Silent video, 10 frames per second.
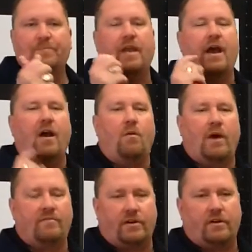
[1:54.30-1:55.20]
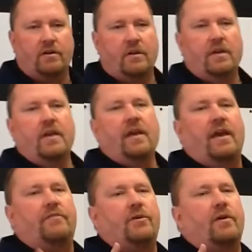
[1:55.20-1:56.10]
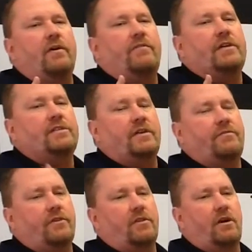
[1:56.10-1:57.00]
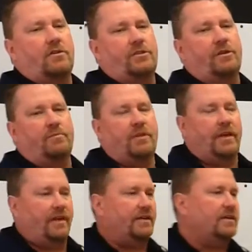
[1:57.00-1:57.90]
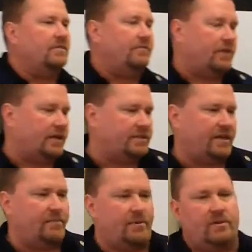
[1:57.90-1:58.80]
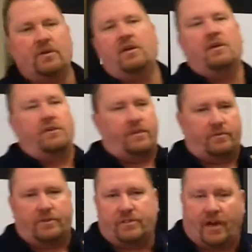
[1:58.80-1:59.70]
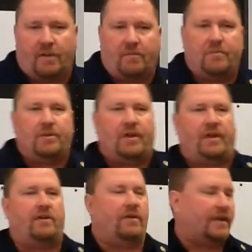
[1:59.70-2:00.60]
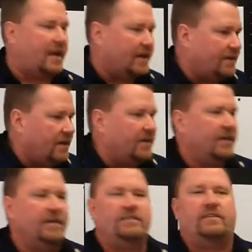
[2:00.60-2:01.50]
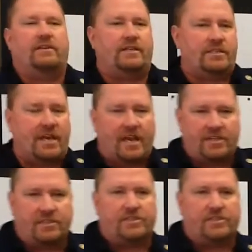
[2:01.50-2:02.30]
However, if you are investing for long-term planning, for example, your retirement planning, or you had young kids and their education